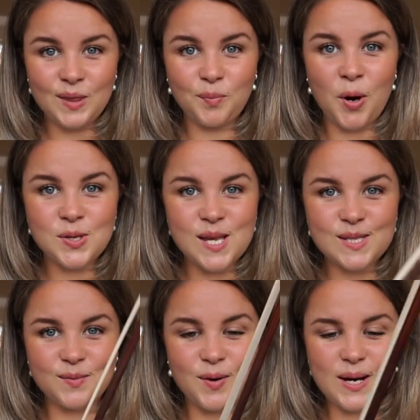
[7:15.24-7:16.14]
in the
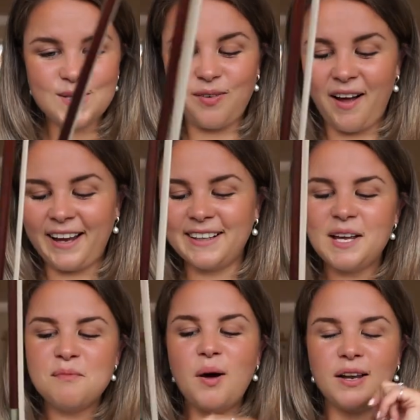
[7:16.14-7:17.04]
process of rectifying,
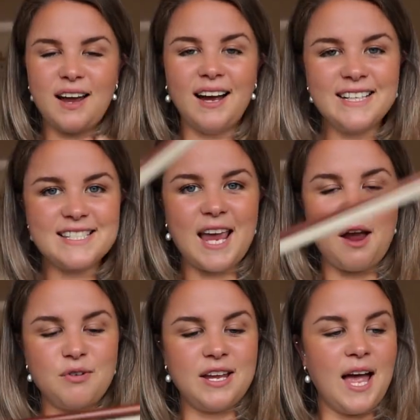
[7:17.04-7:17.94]
but I need to
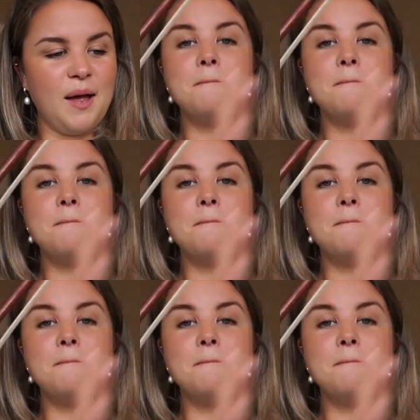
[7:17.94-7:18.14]
get a rehair.